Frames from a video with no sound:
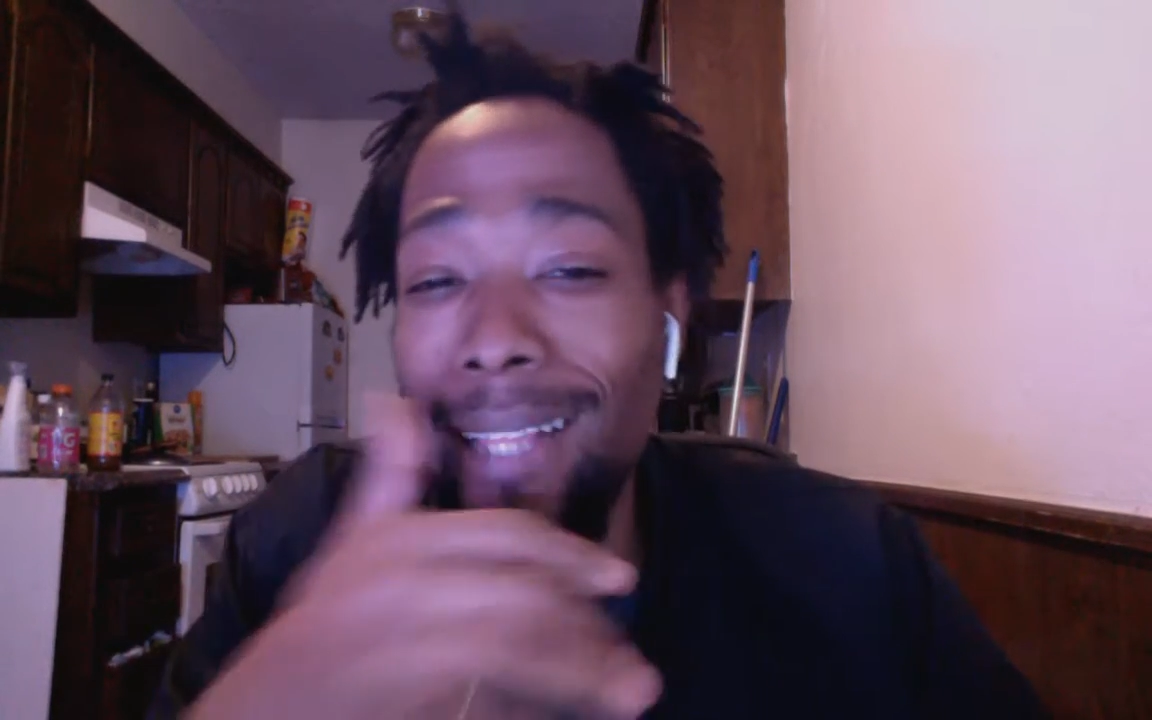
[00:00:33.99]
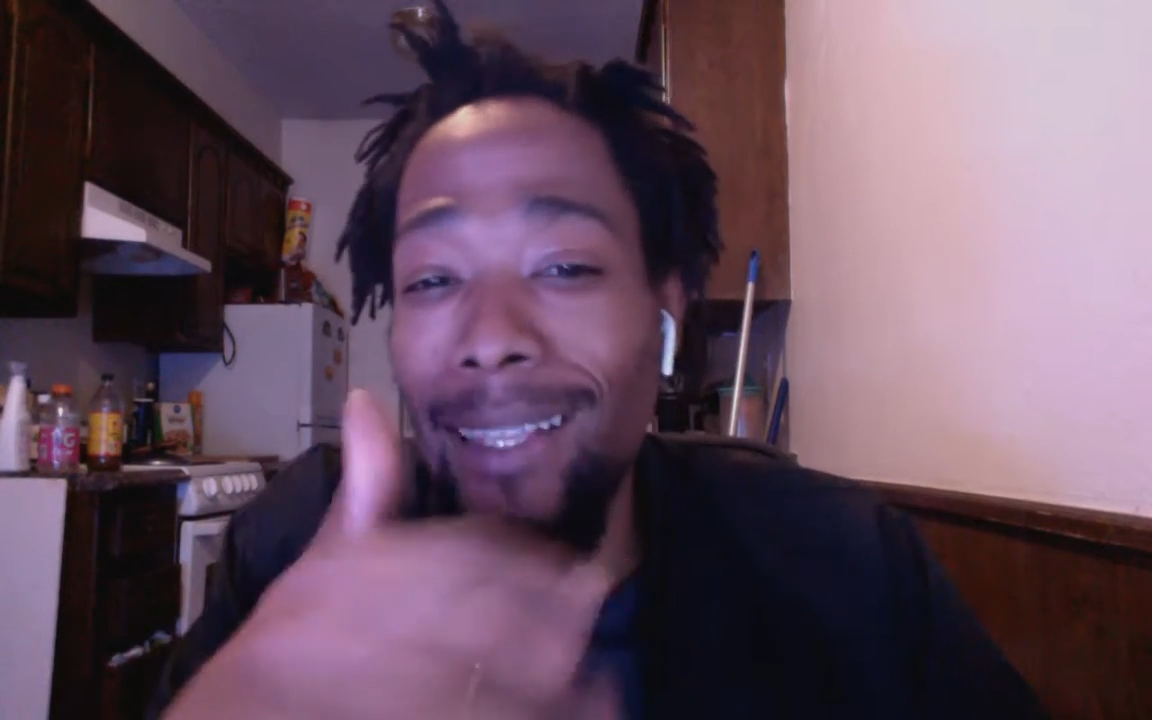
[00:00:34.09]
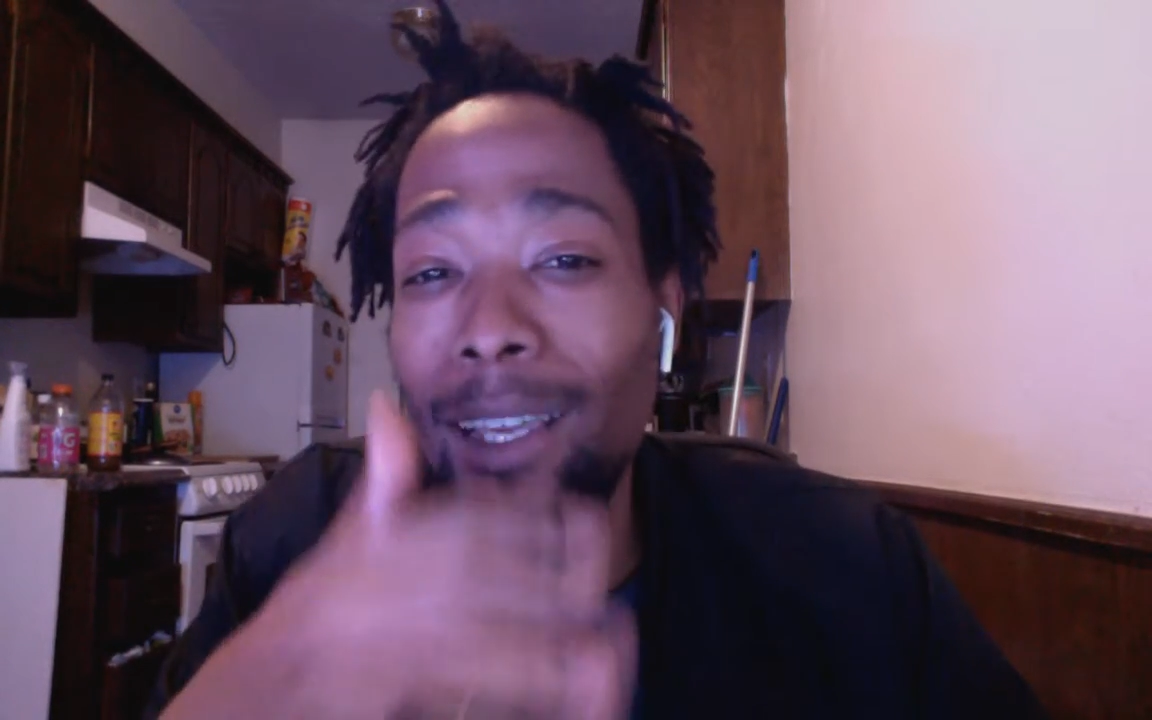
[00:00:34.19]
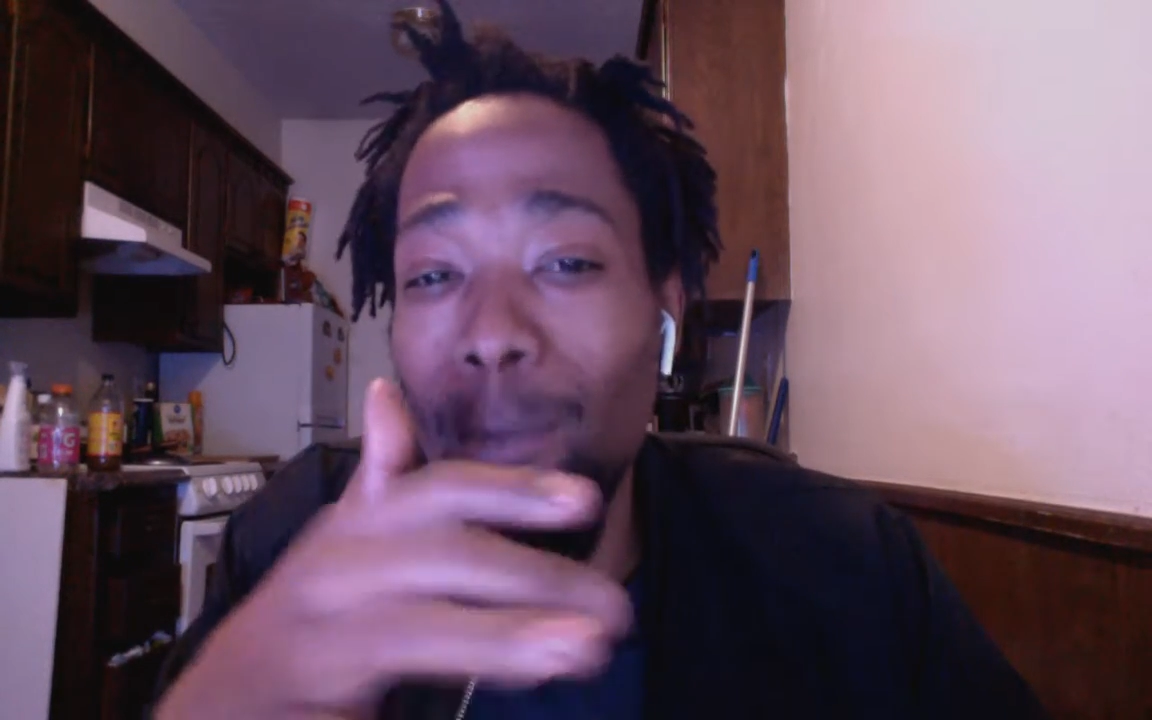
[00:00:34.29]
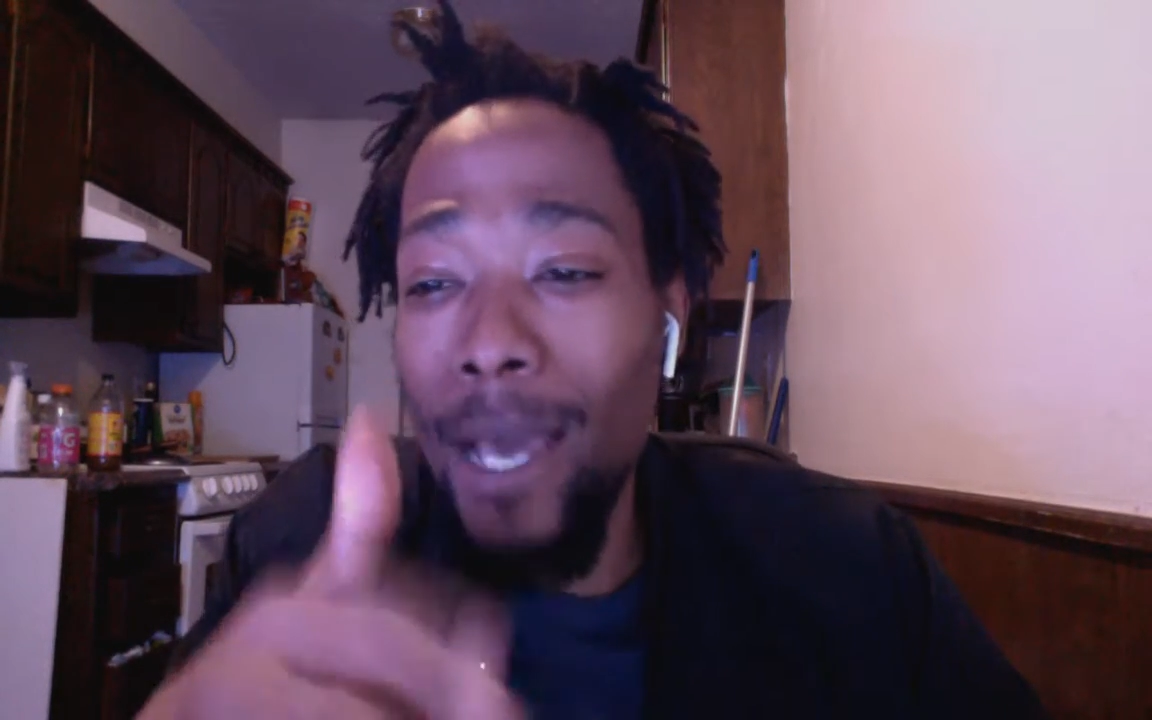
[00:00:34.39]

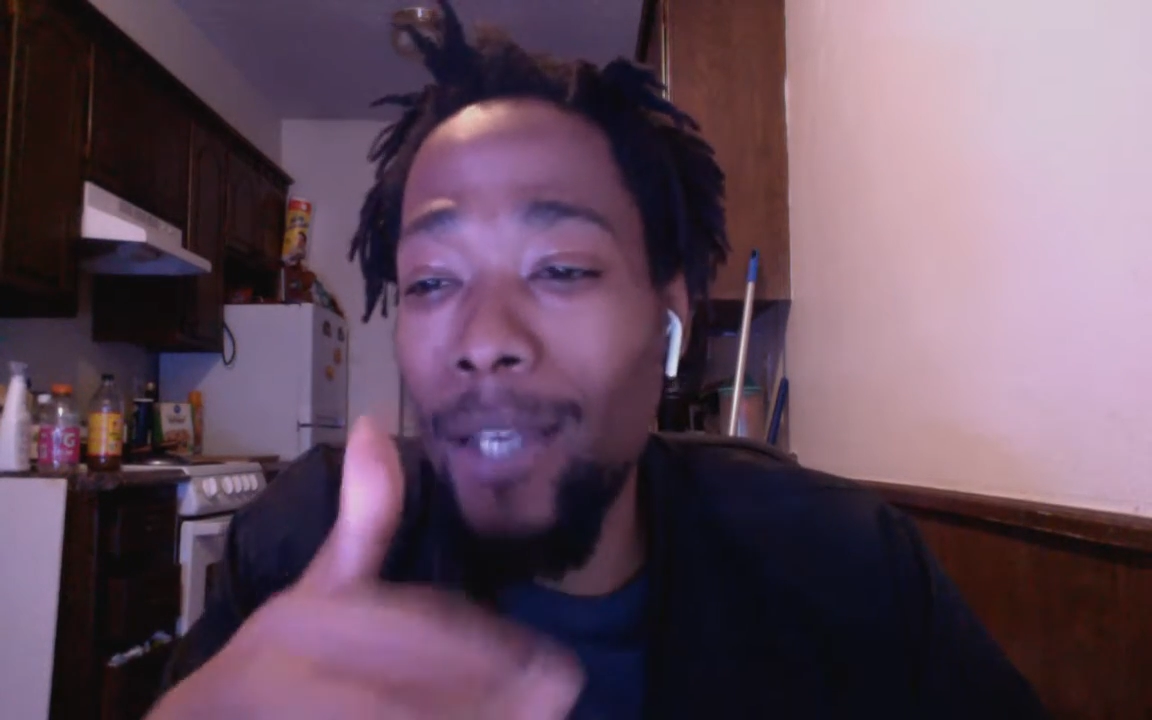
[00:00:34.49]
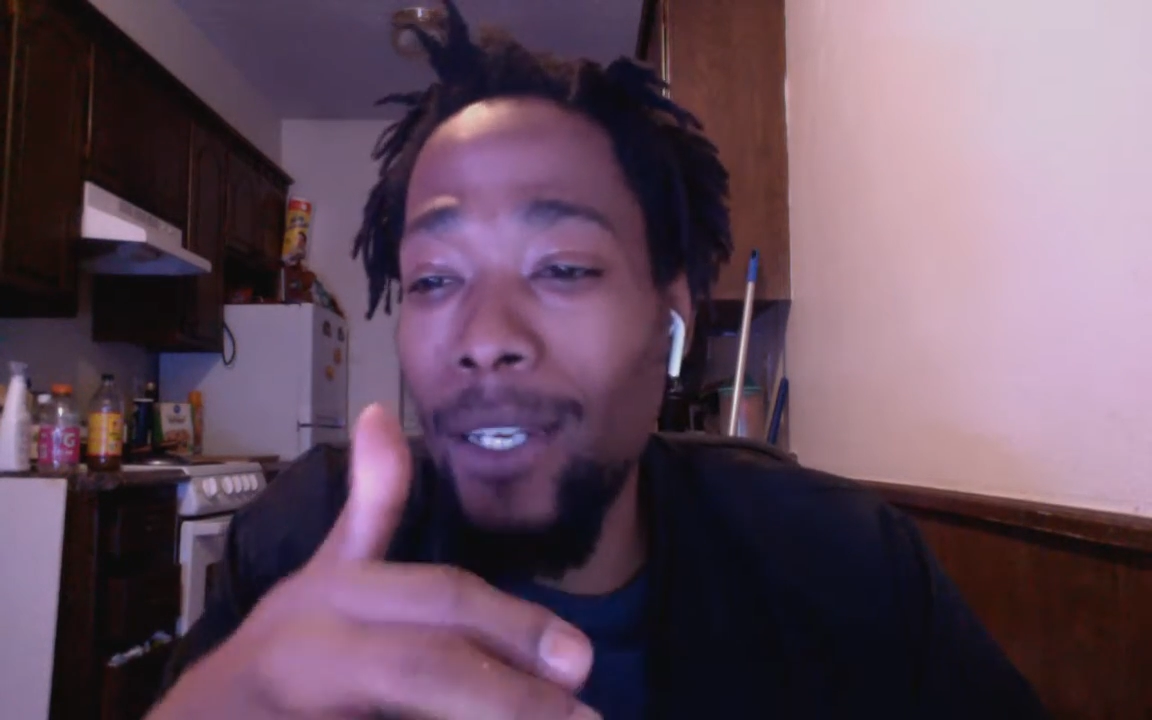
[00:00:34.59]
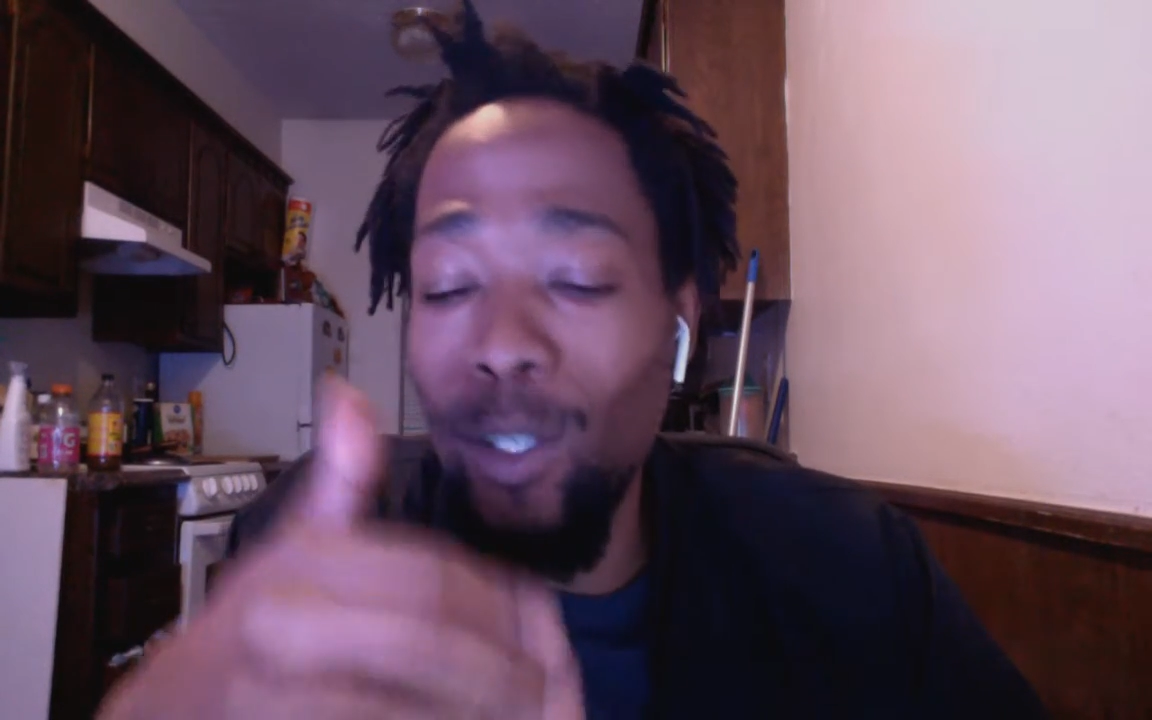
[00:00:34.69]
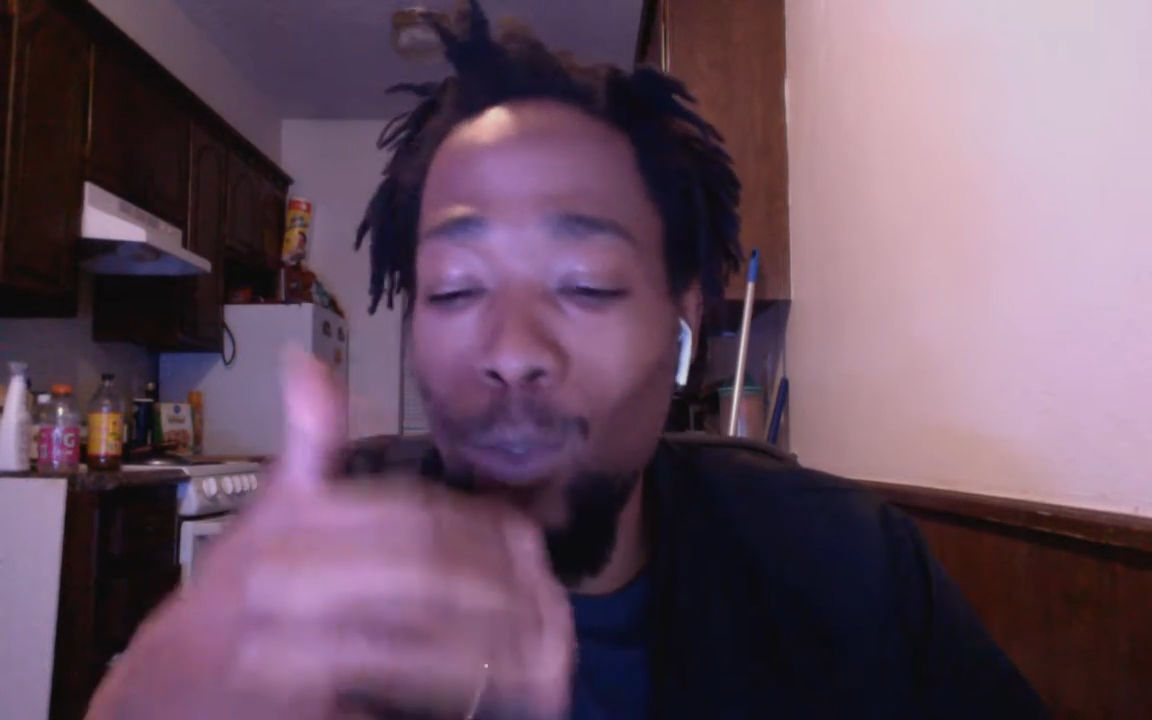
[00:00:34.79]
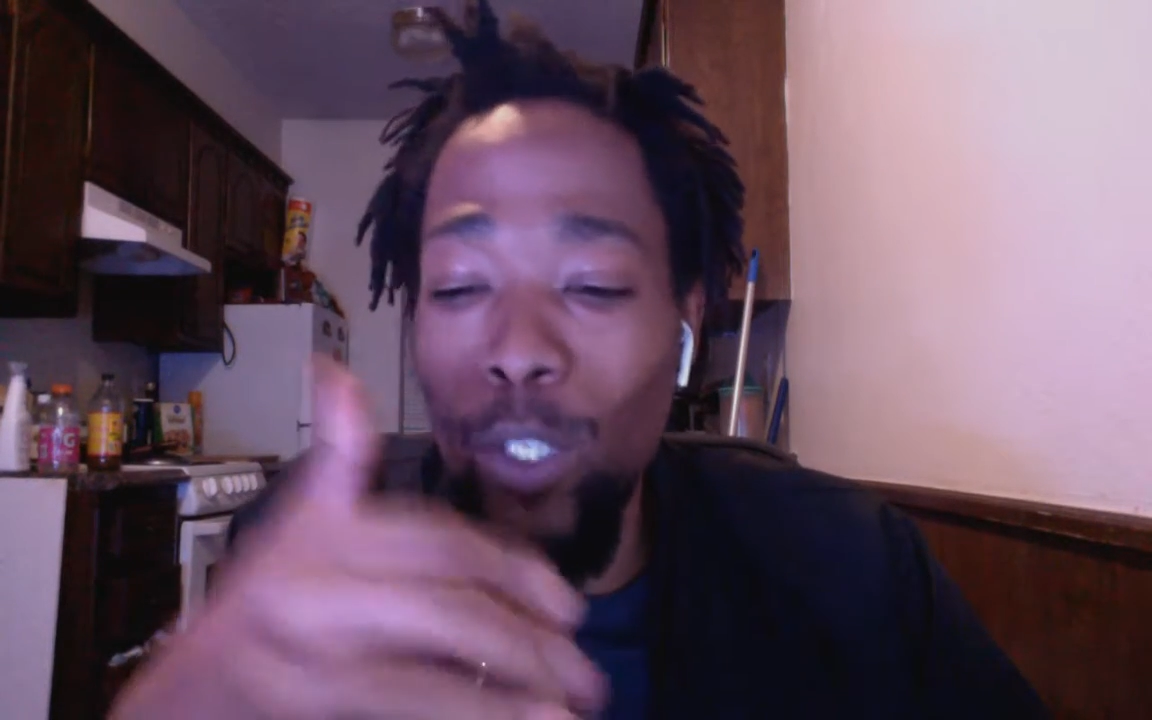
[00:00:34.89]
think about it and,